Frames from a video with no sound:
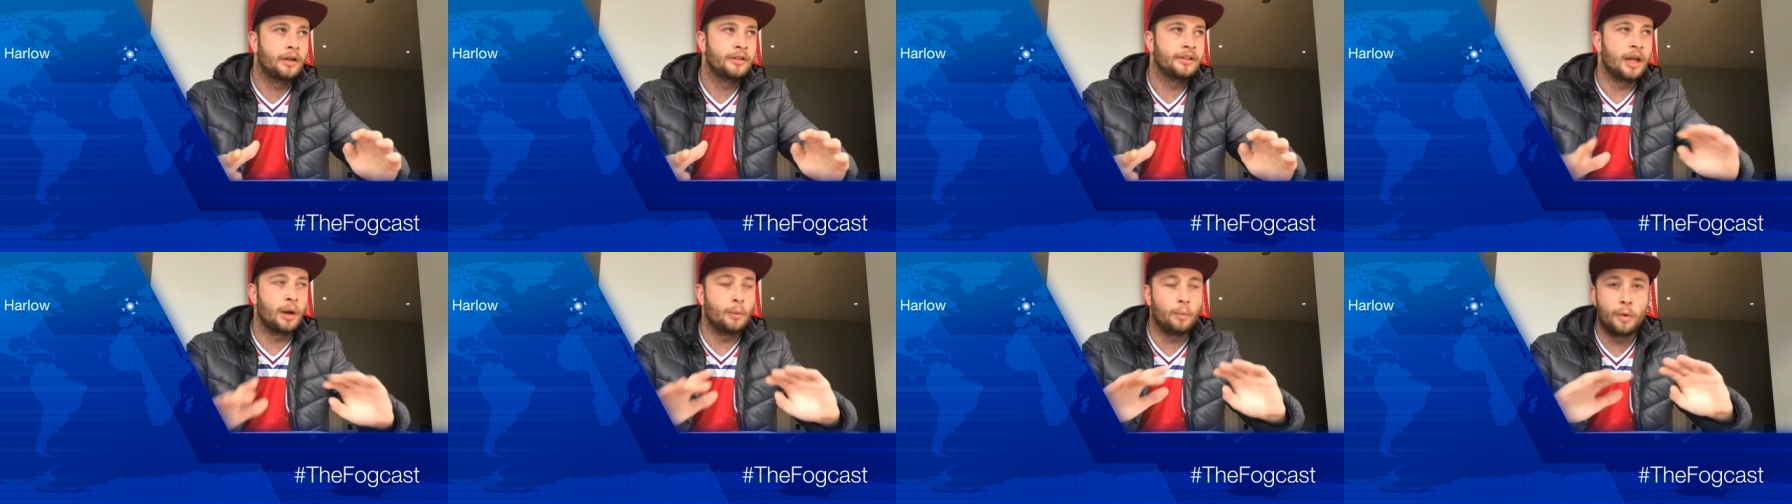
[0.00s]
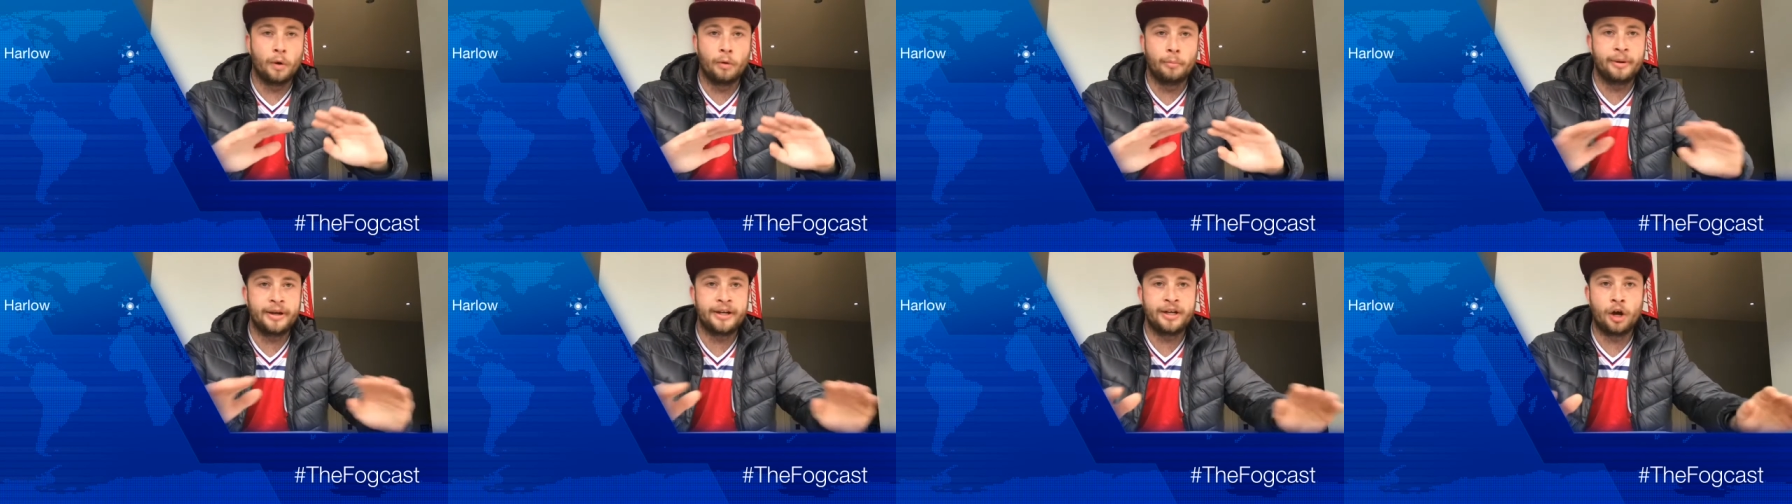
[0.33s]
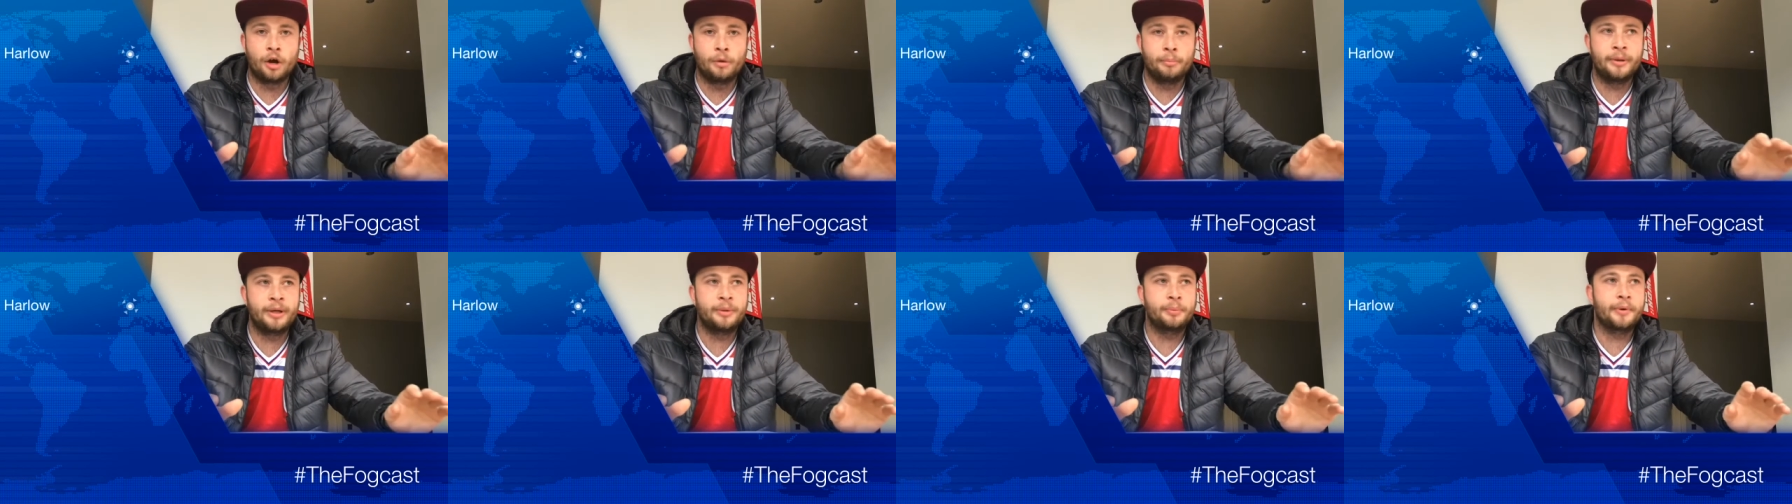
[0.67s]
there will be
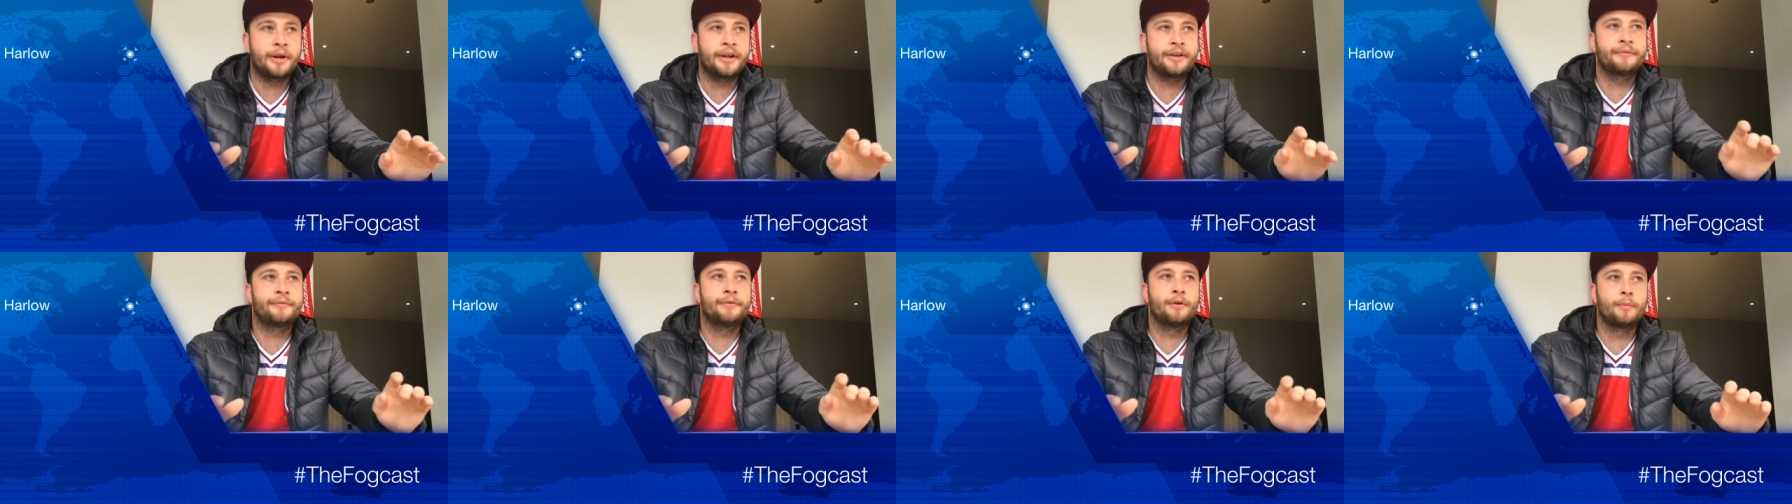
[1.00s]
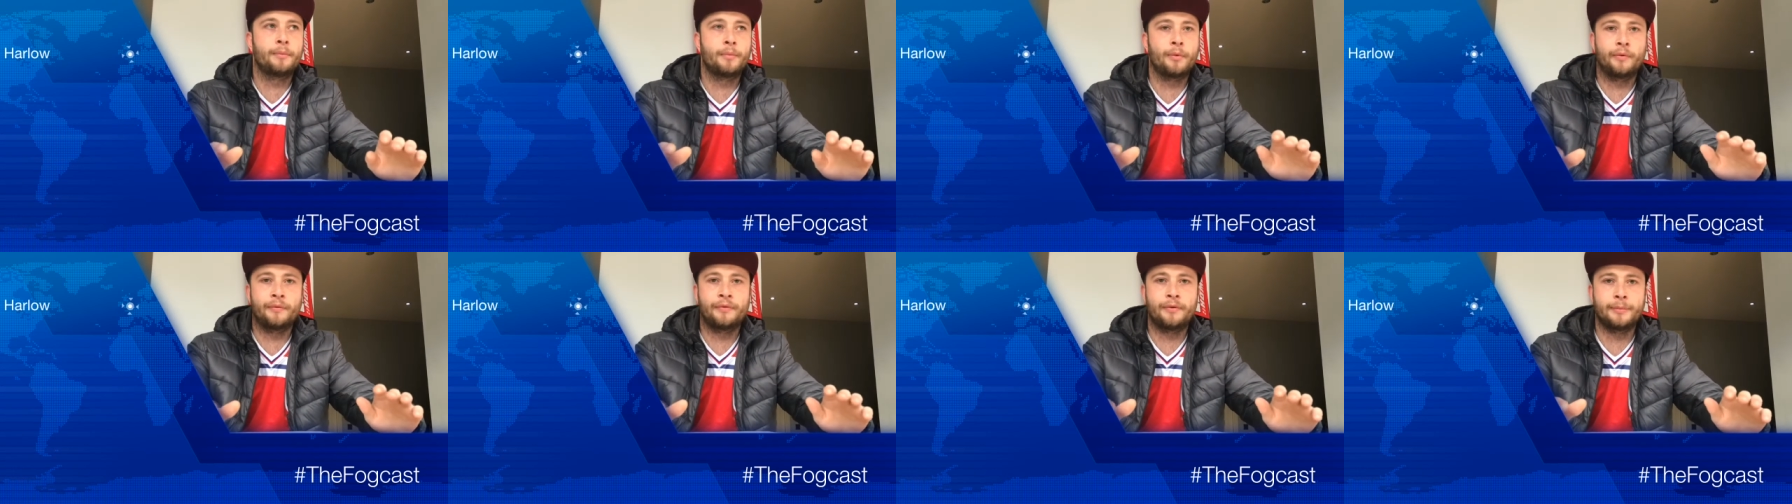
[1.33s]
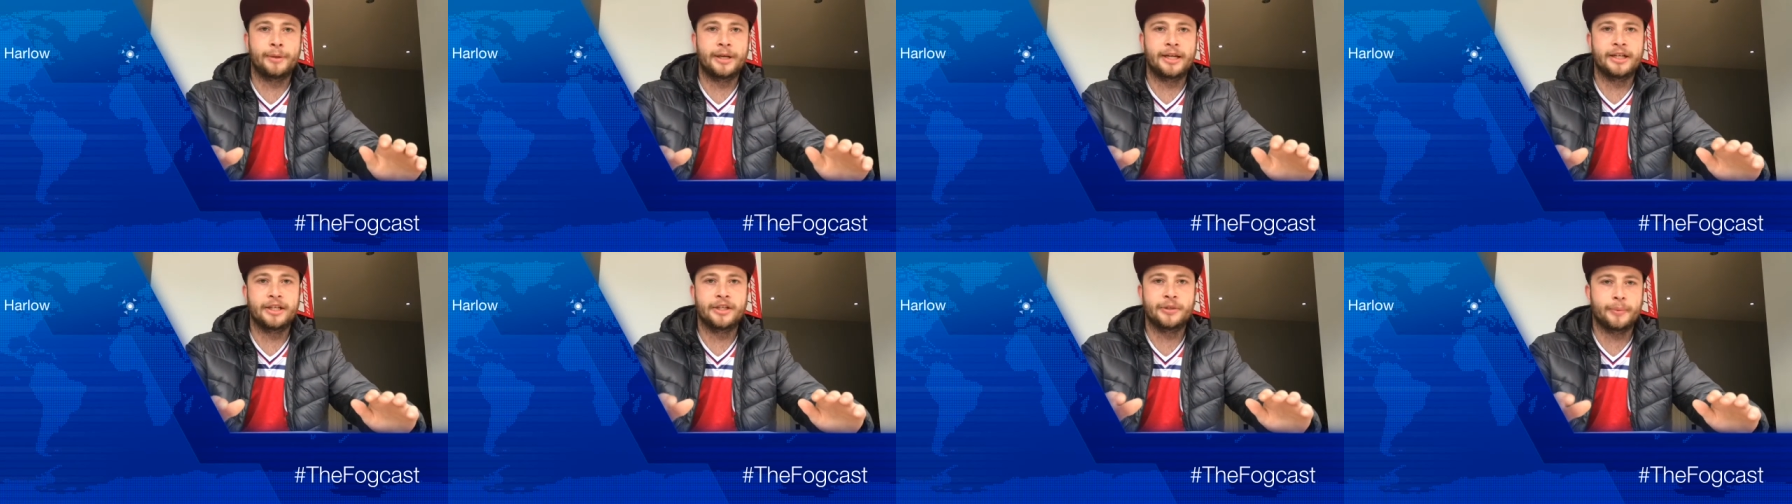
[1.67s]
no midweek football for
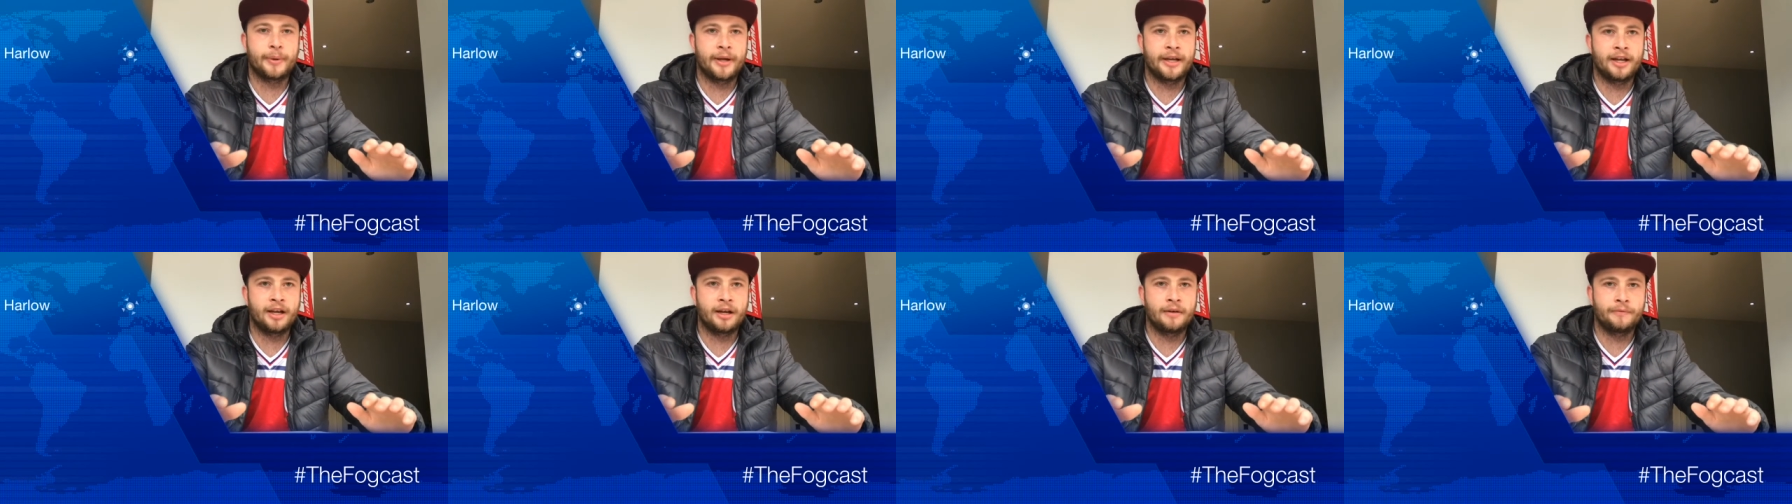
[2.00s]
me this week,